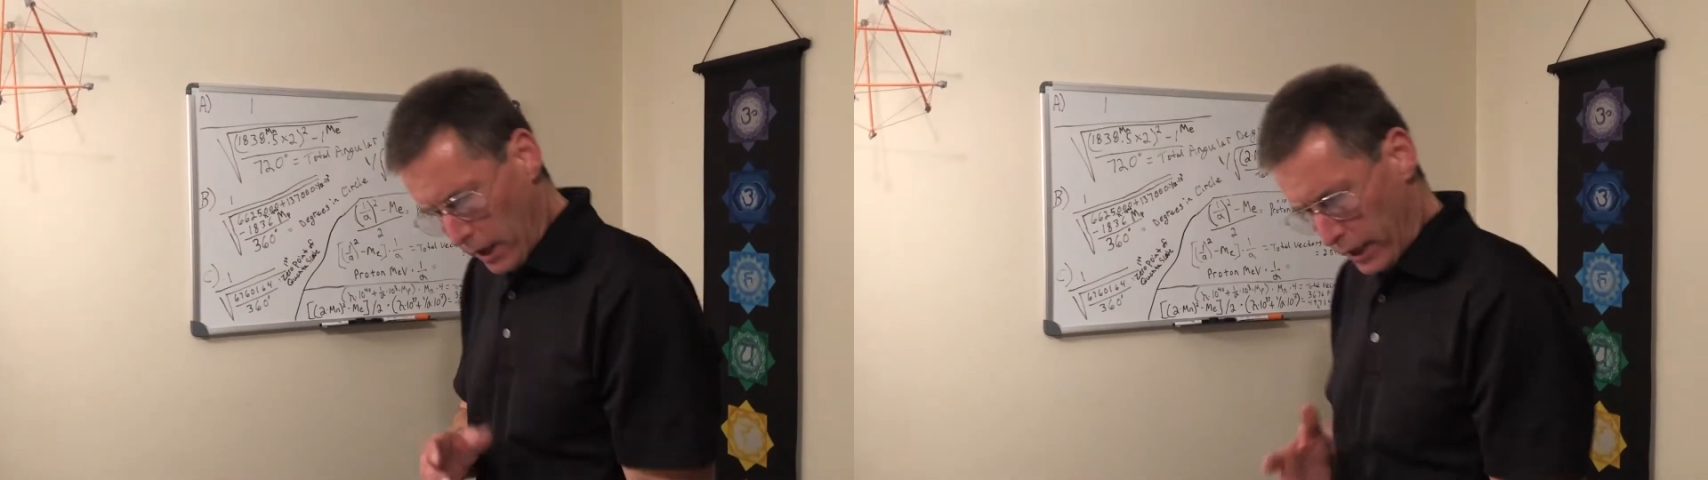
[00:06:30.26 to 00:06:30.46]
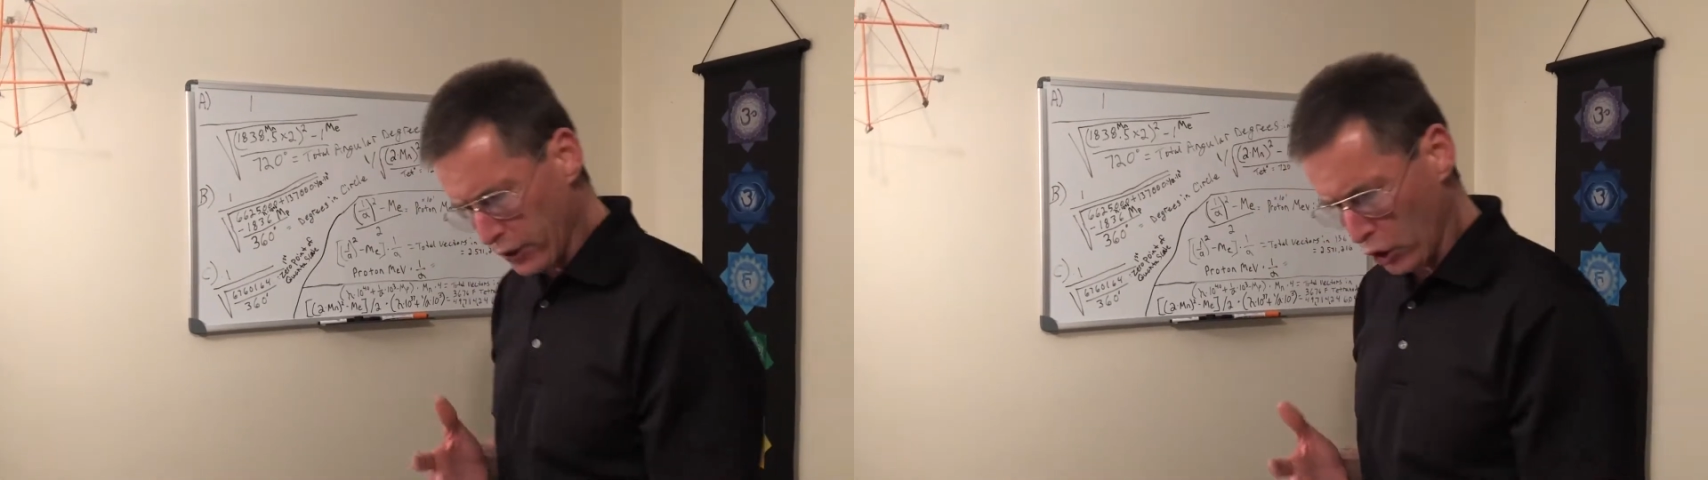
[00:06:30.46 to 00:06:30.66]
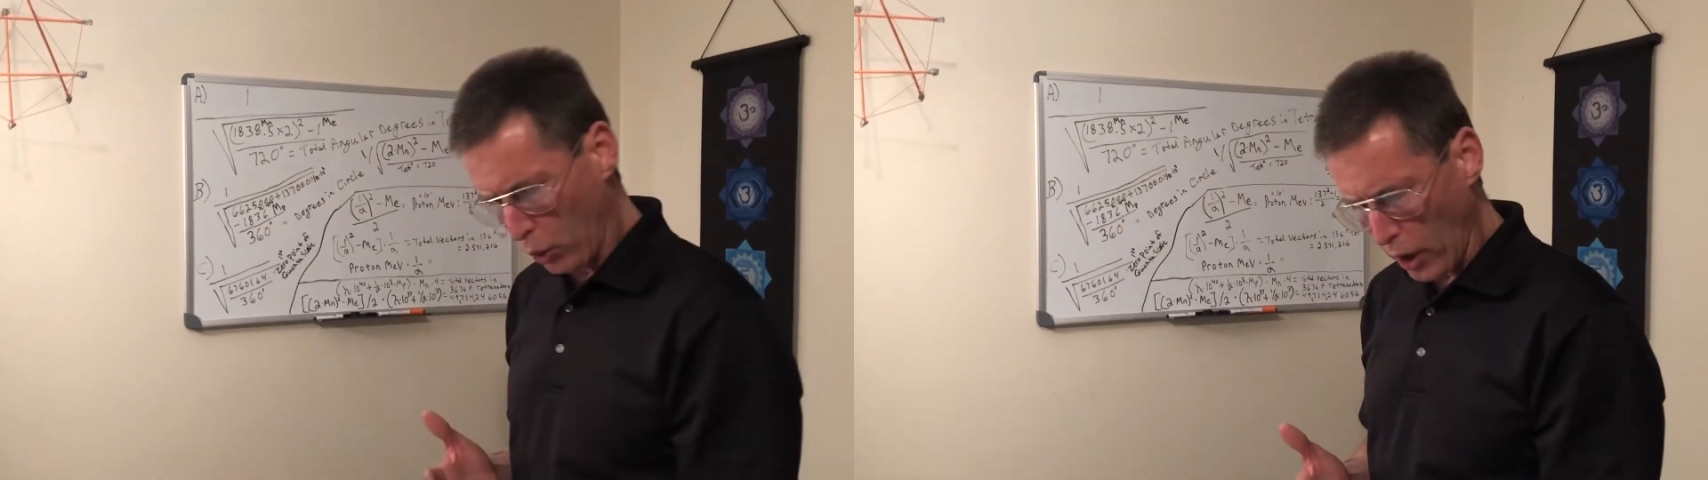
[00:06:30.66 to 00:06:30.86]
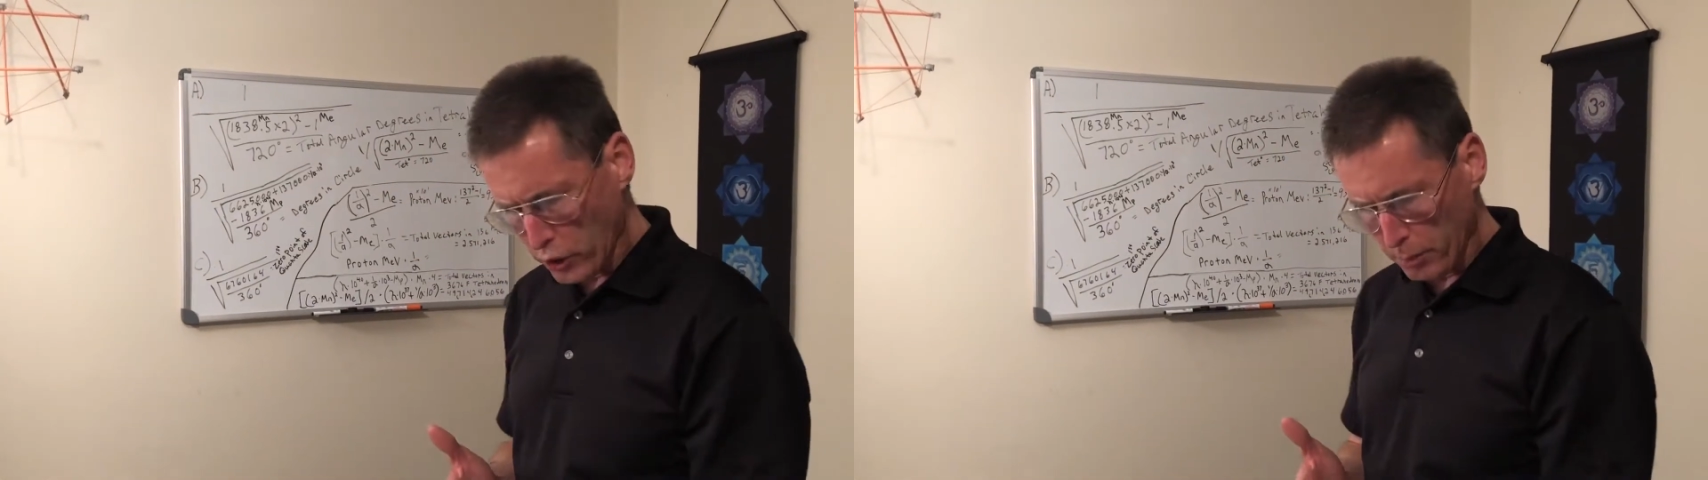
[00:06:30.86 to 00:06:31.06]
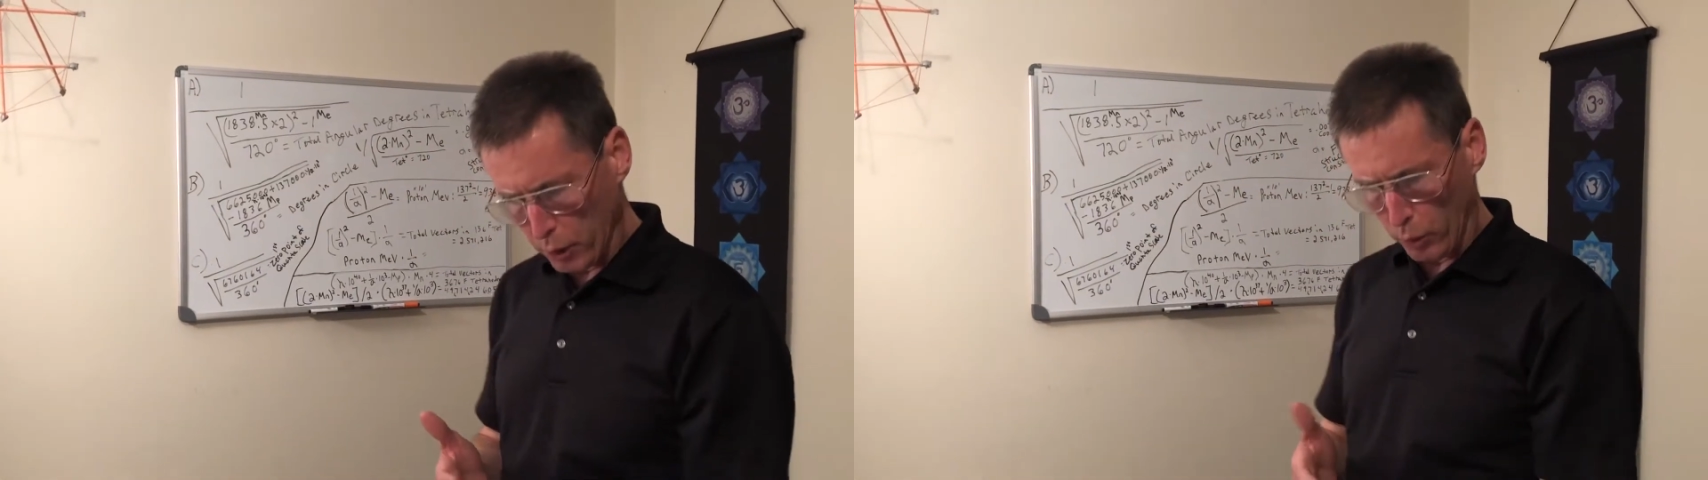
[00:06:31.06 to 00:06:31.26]
in the
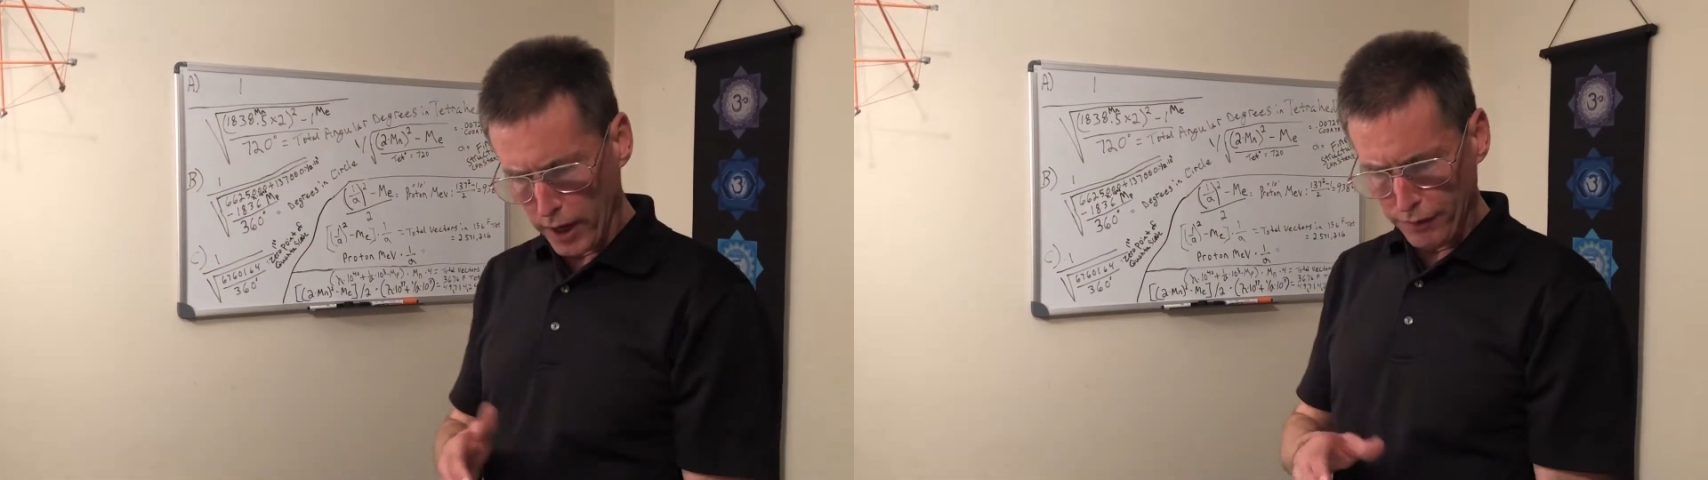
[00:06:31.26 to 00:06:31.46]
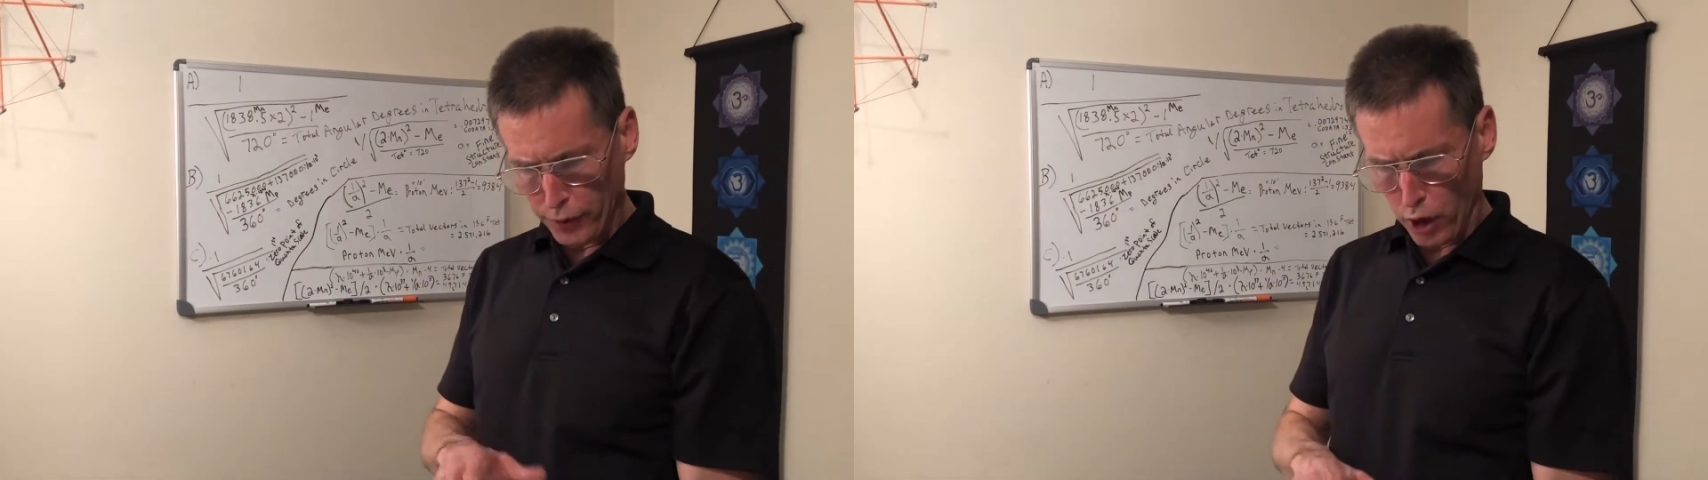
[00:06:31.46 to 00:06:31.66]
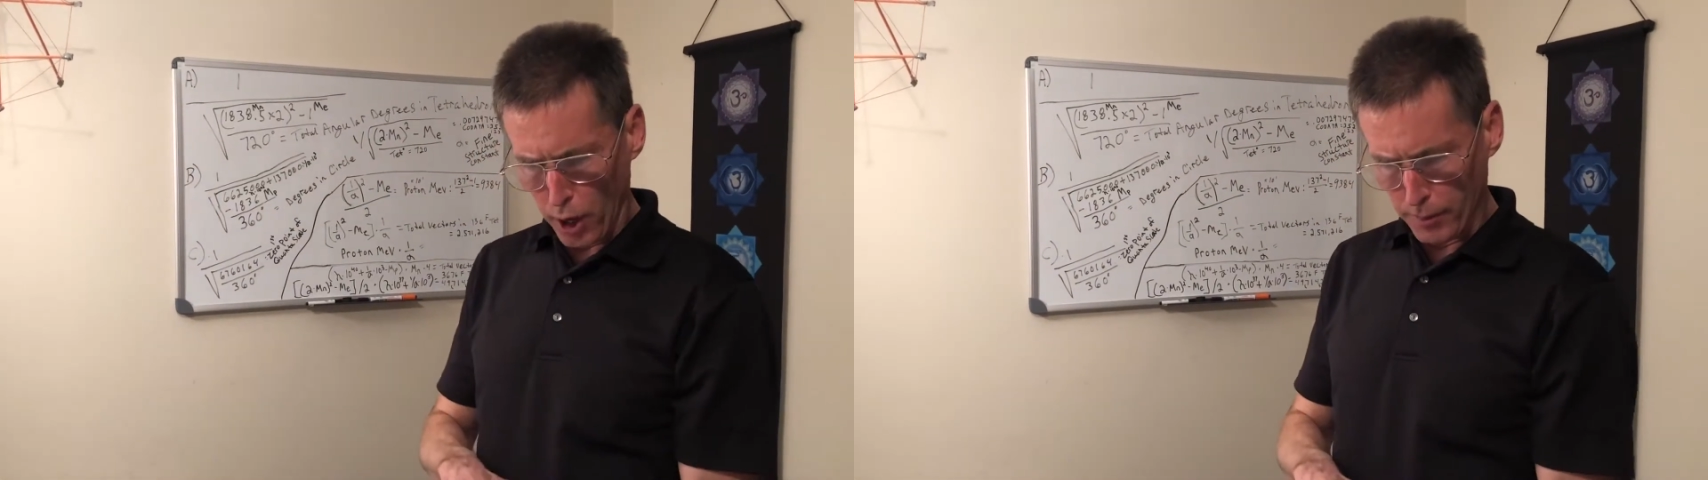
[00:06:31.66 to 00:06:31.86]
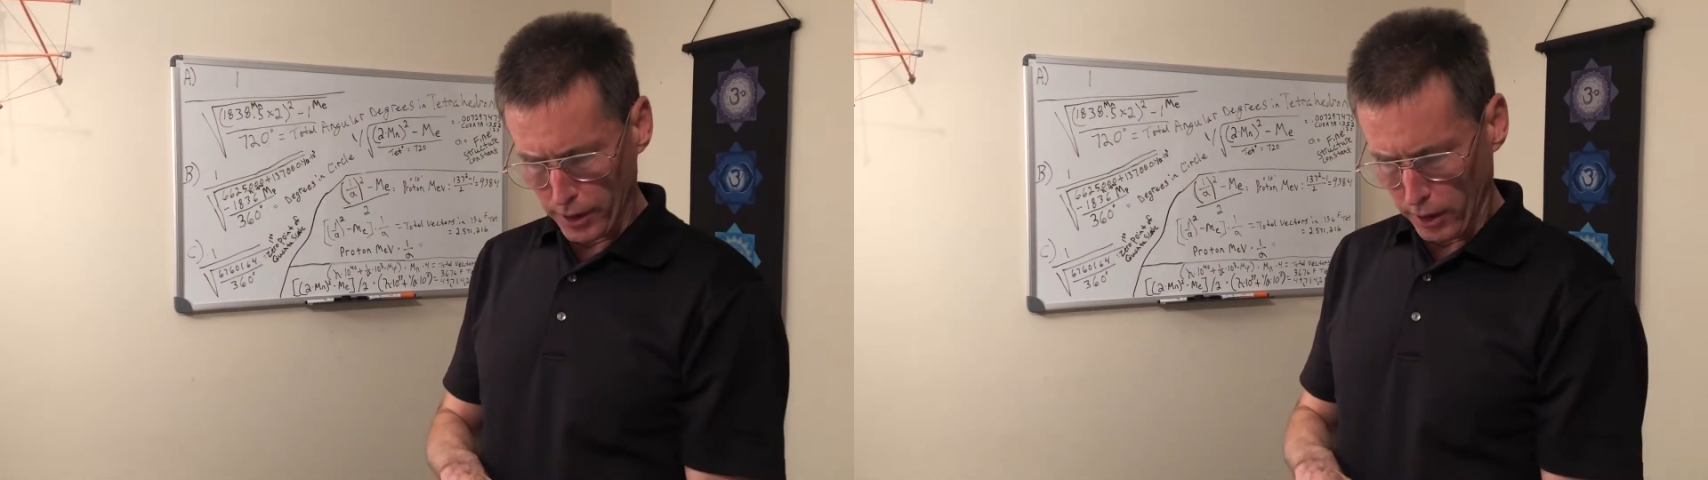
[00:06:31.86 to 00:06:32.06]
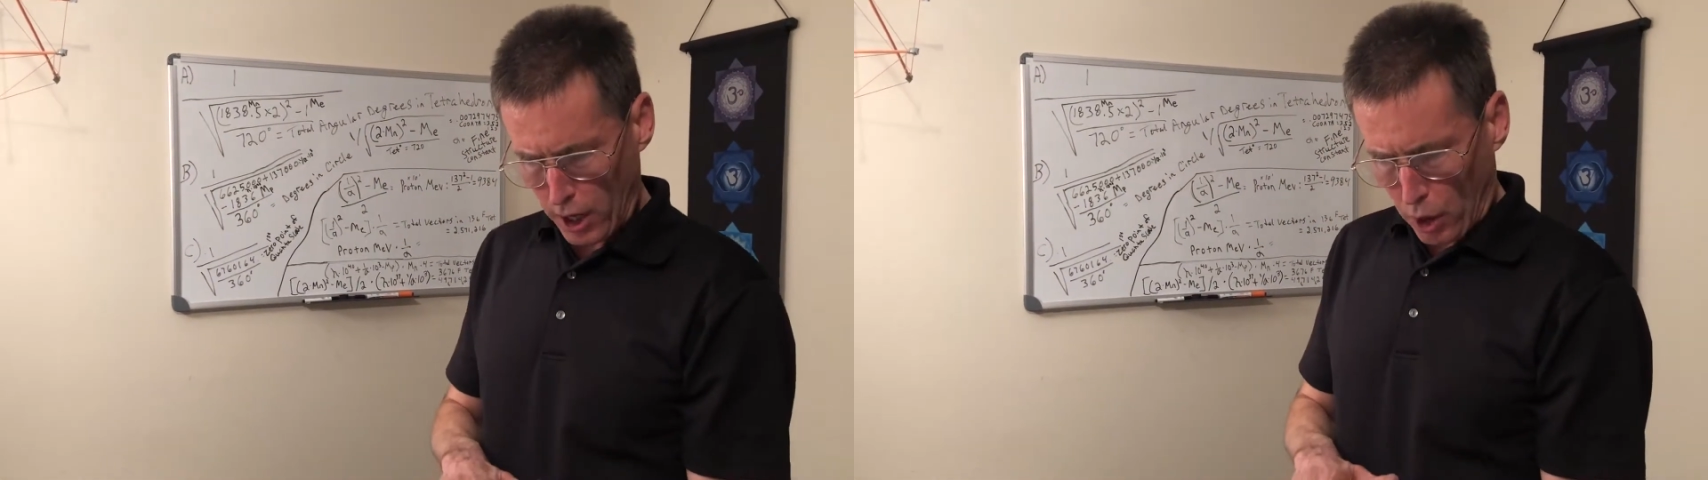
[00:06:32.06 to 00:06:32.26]
quantum and wave
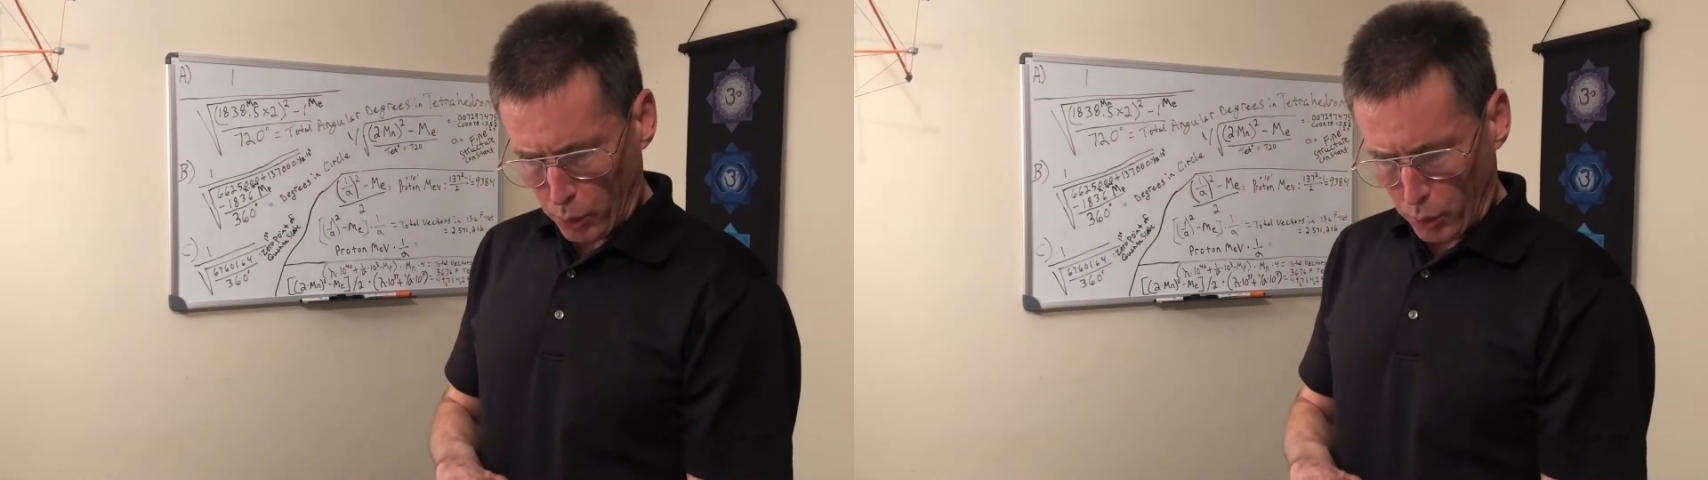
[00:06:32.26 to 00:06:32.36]
phenomena,